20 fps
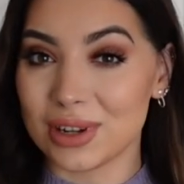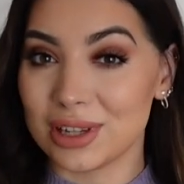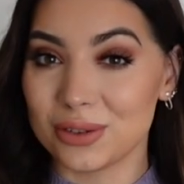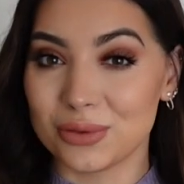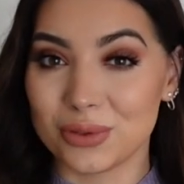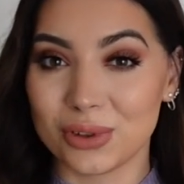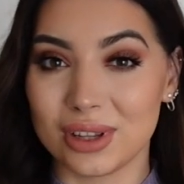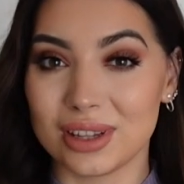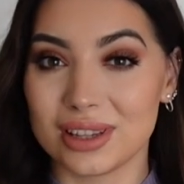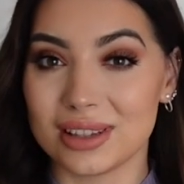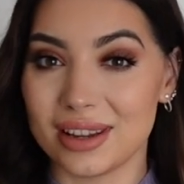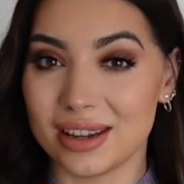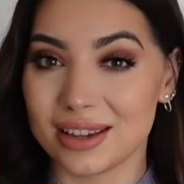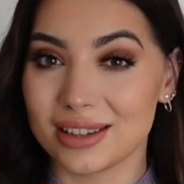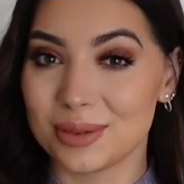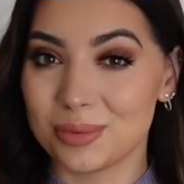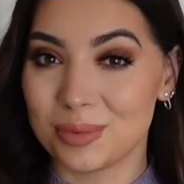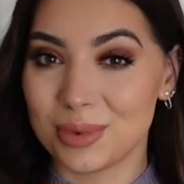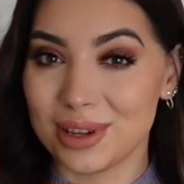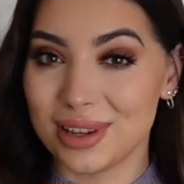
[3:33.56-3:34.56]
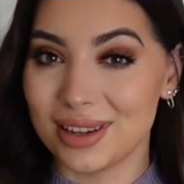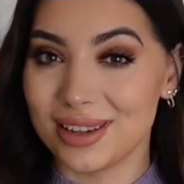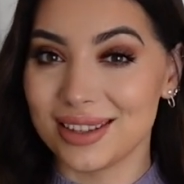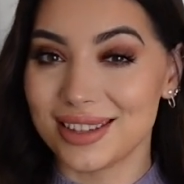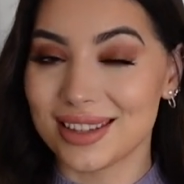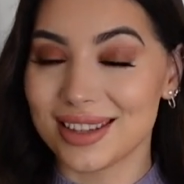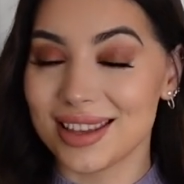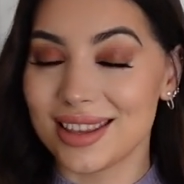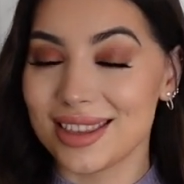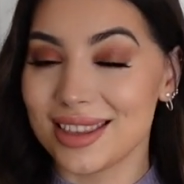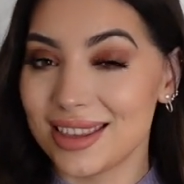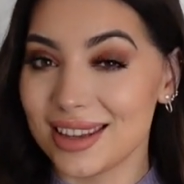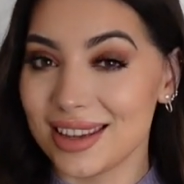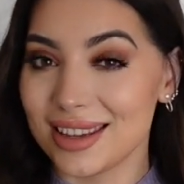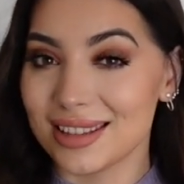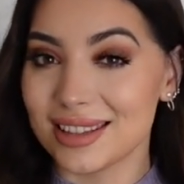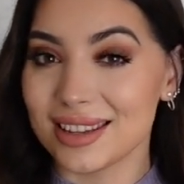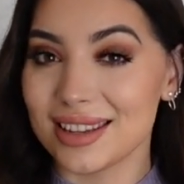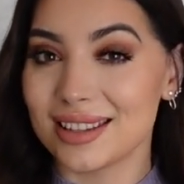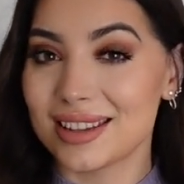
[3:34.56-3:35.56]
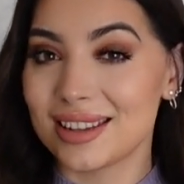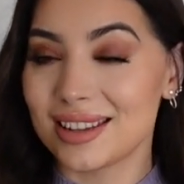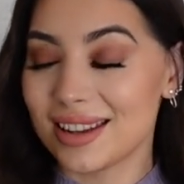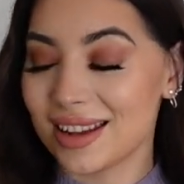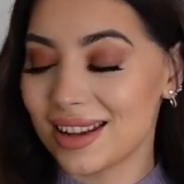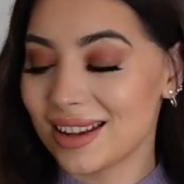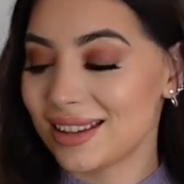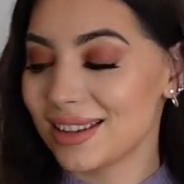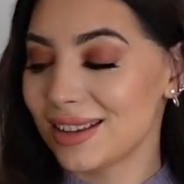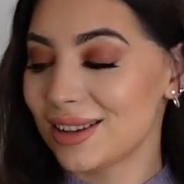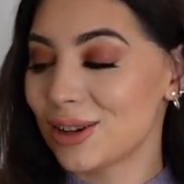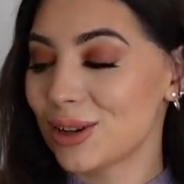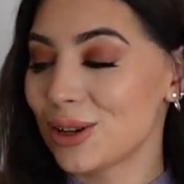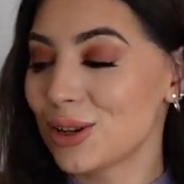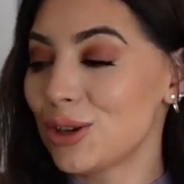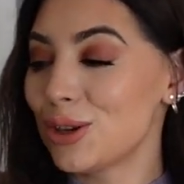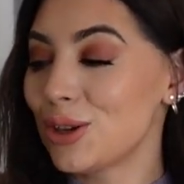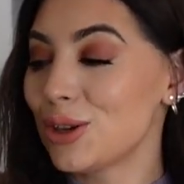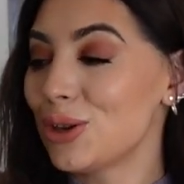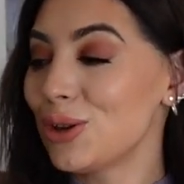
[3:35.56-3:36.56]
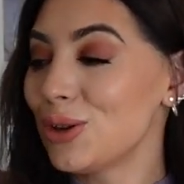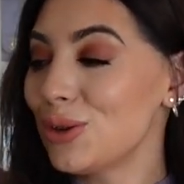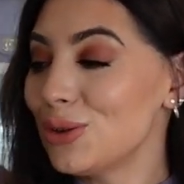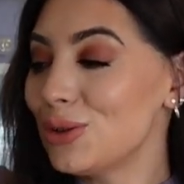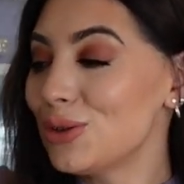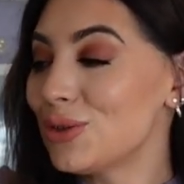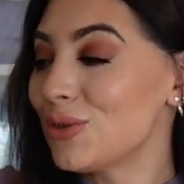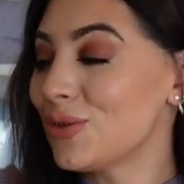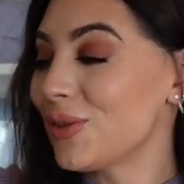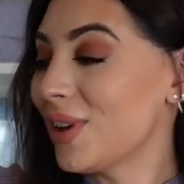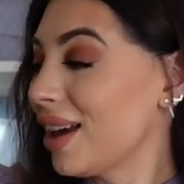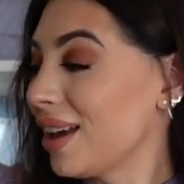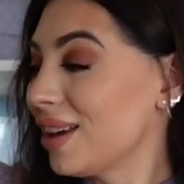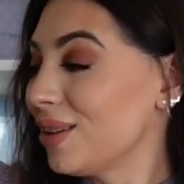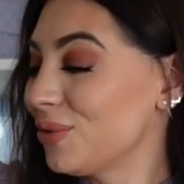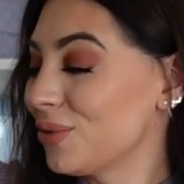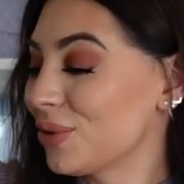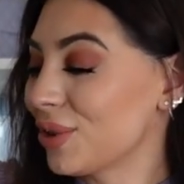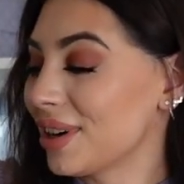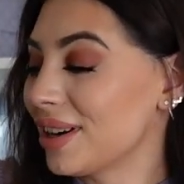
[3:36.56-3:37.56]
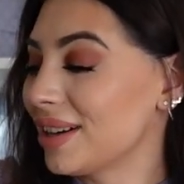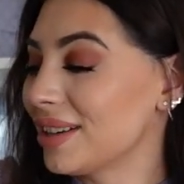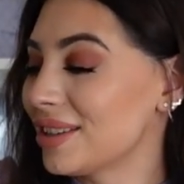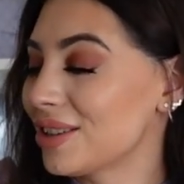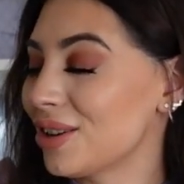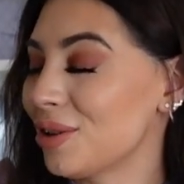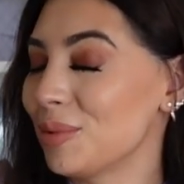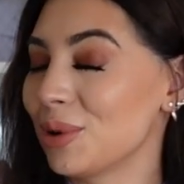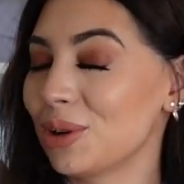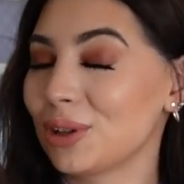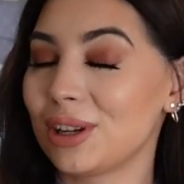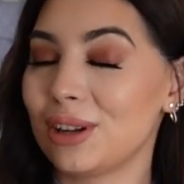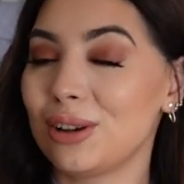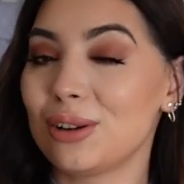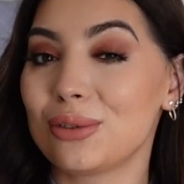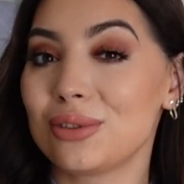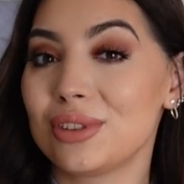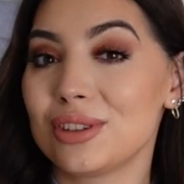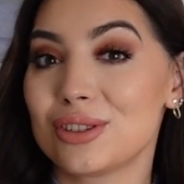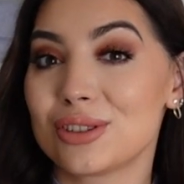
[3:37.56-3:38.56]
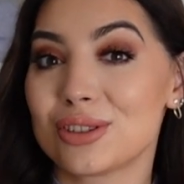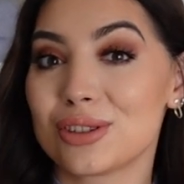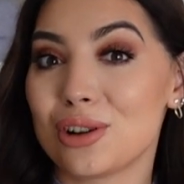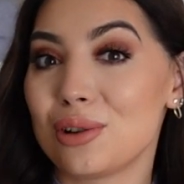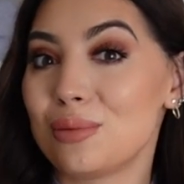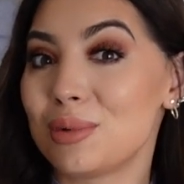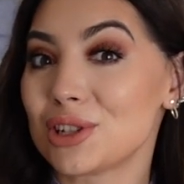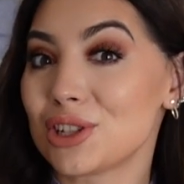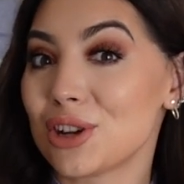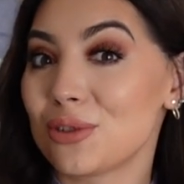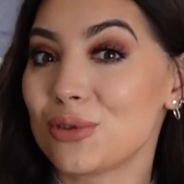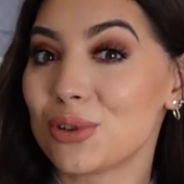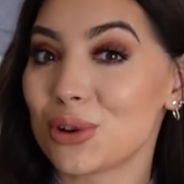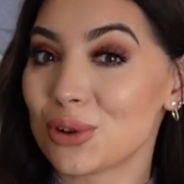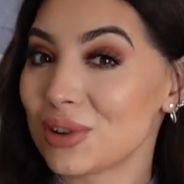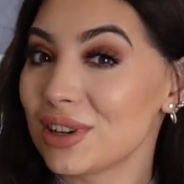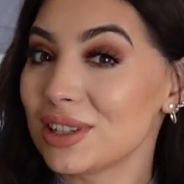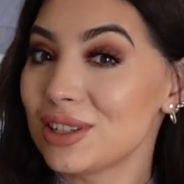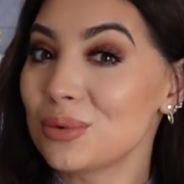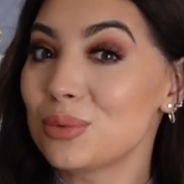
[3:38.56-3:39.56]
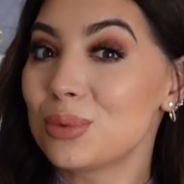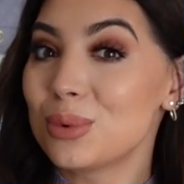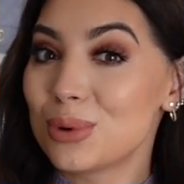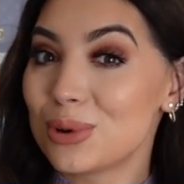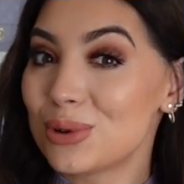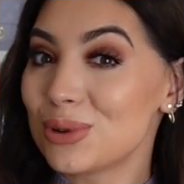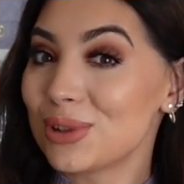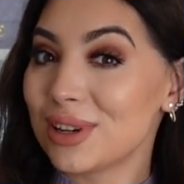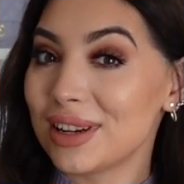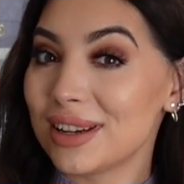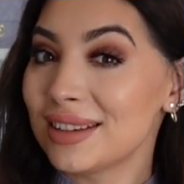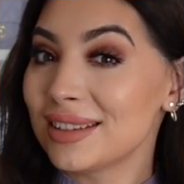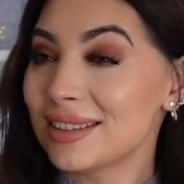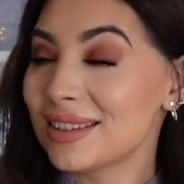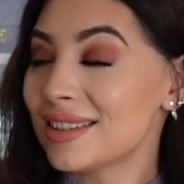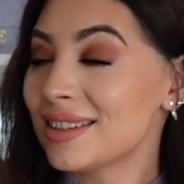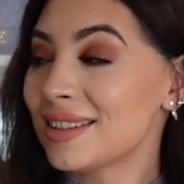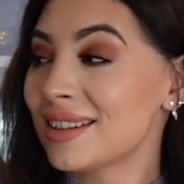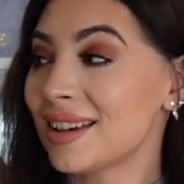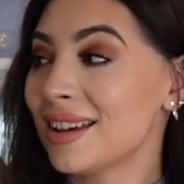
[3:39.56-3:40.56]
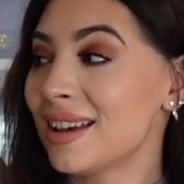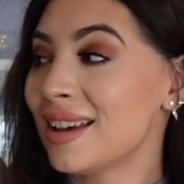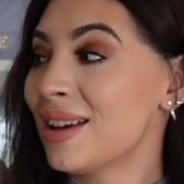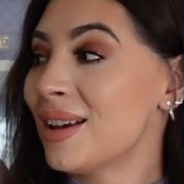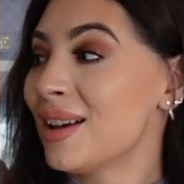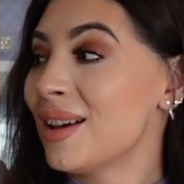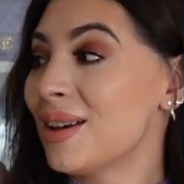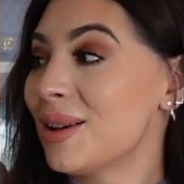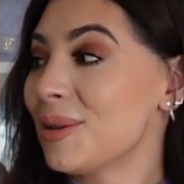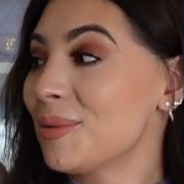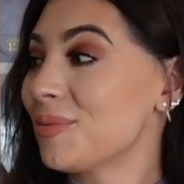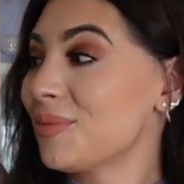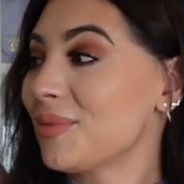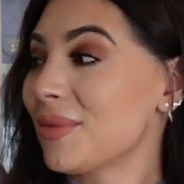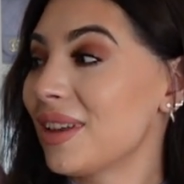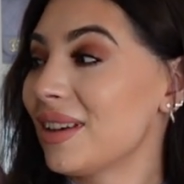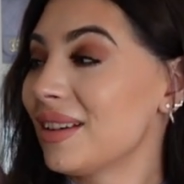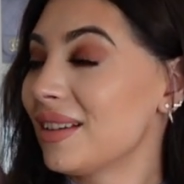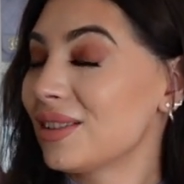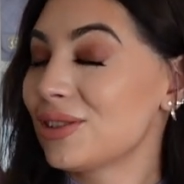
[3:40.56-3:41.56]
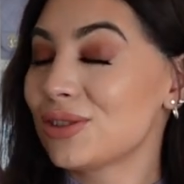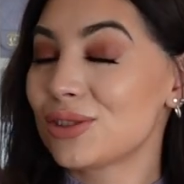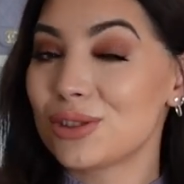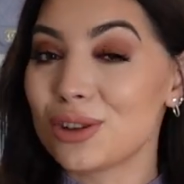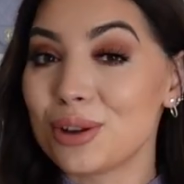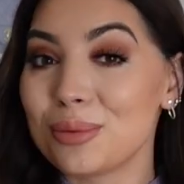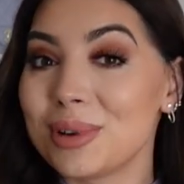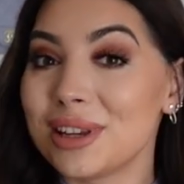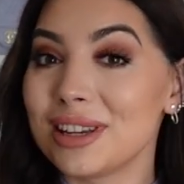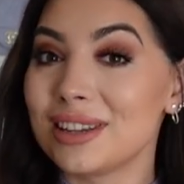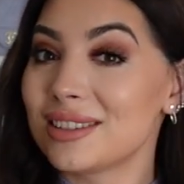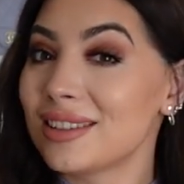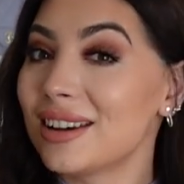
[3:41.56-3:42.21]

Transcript: ready for this next piece? This is another huge favorite. Oh my god, I love this so much. I've already worn it so many